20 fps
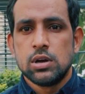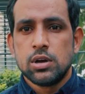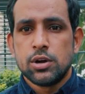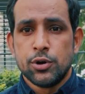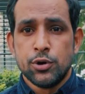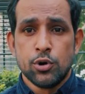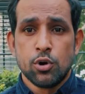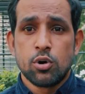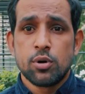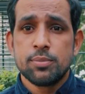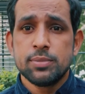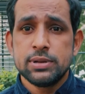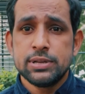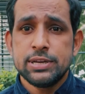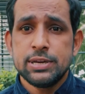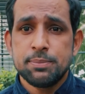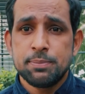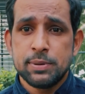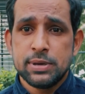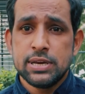
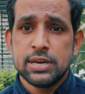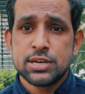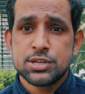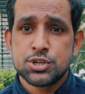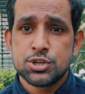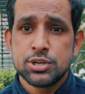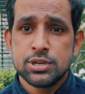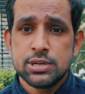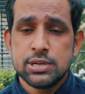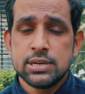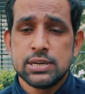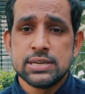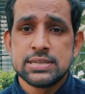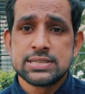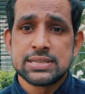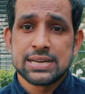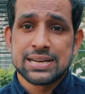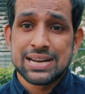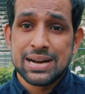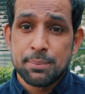Normally, PhD is
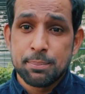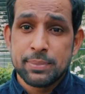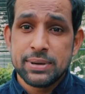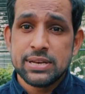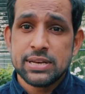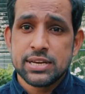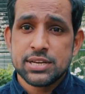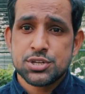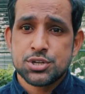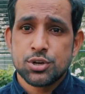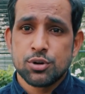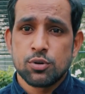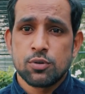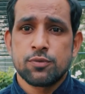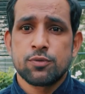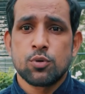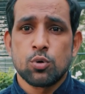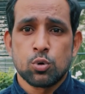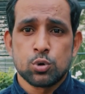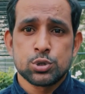a combination
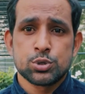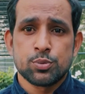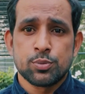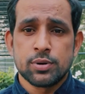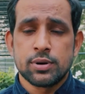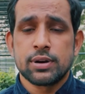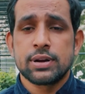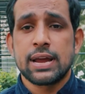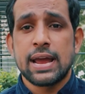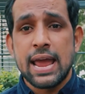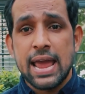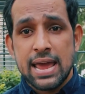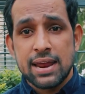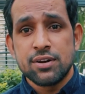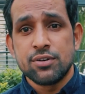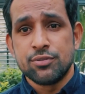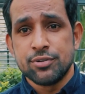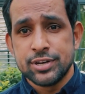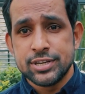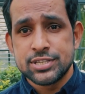of coursework
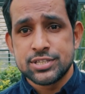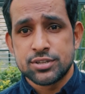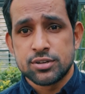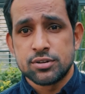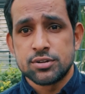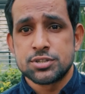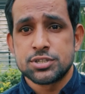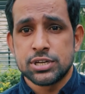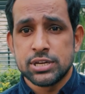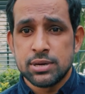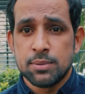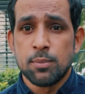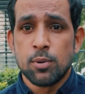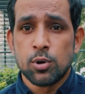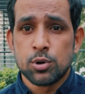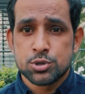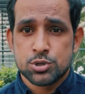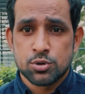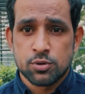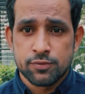and research in
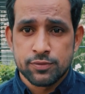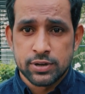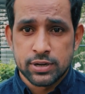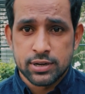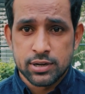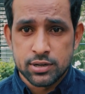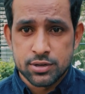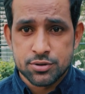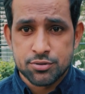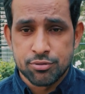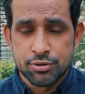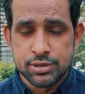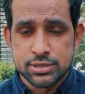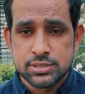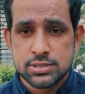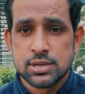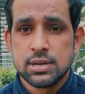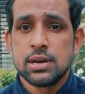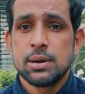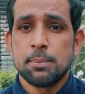most of the
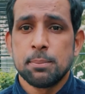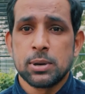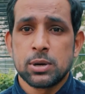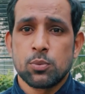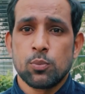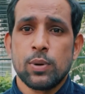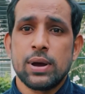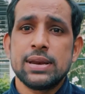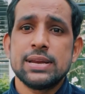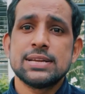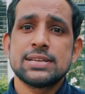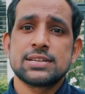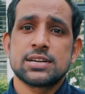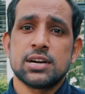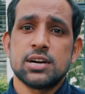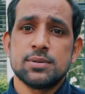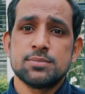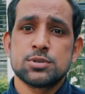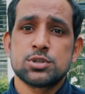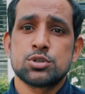countries. But when it
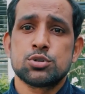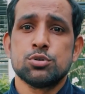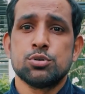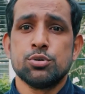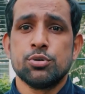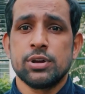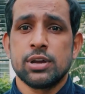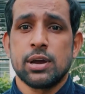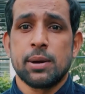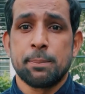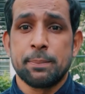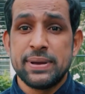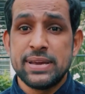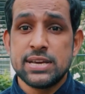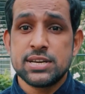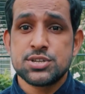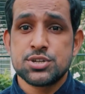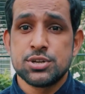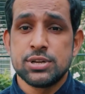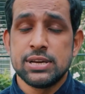comes to doing a
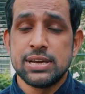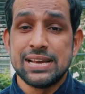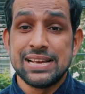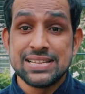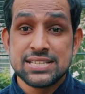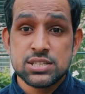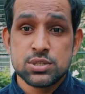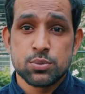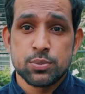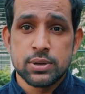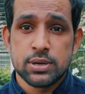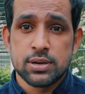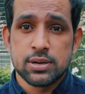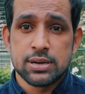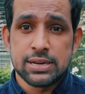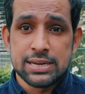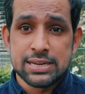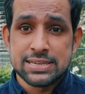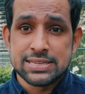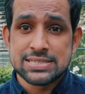PhD in Sweden,
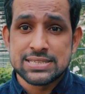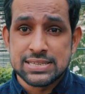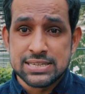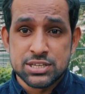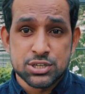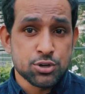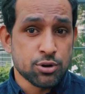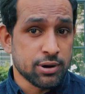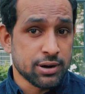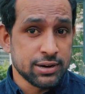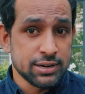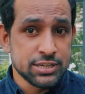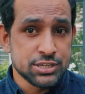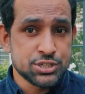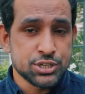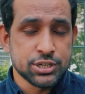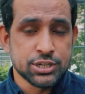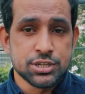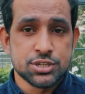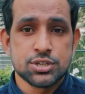it is entirely
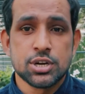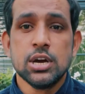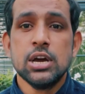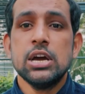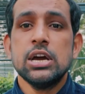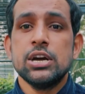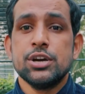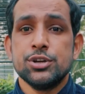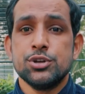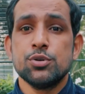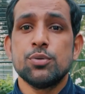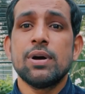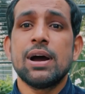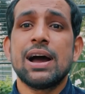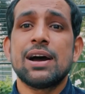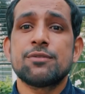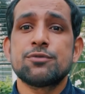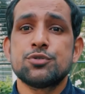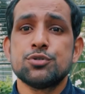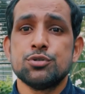changed. You
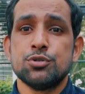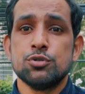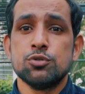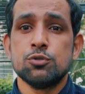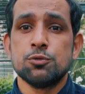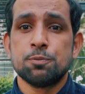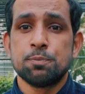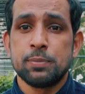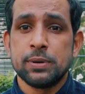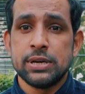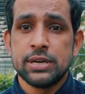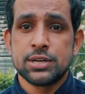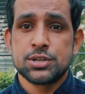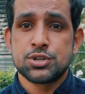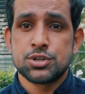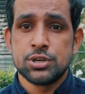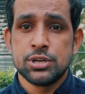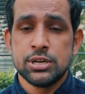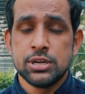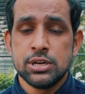have to do
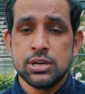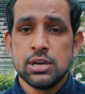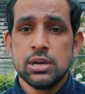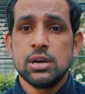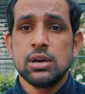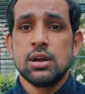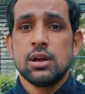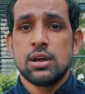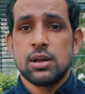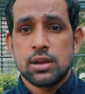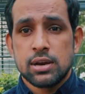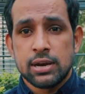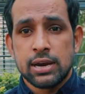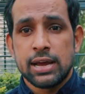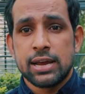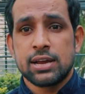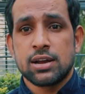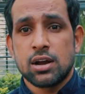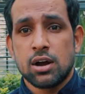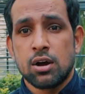PhD
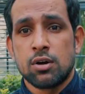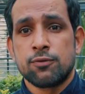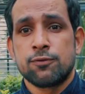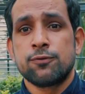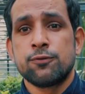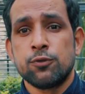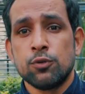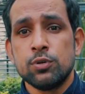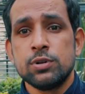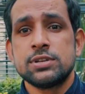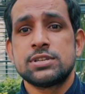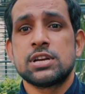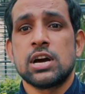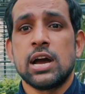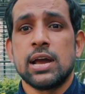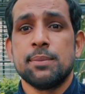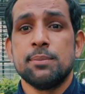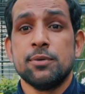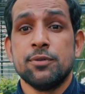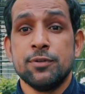like a
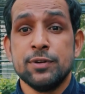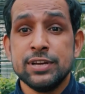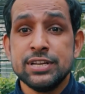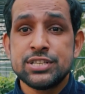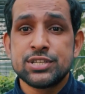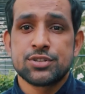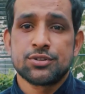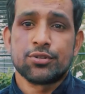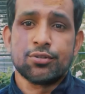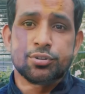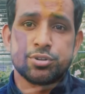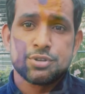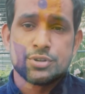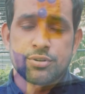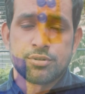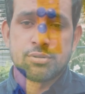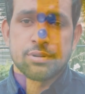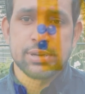full-time researcher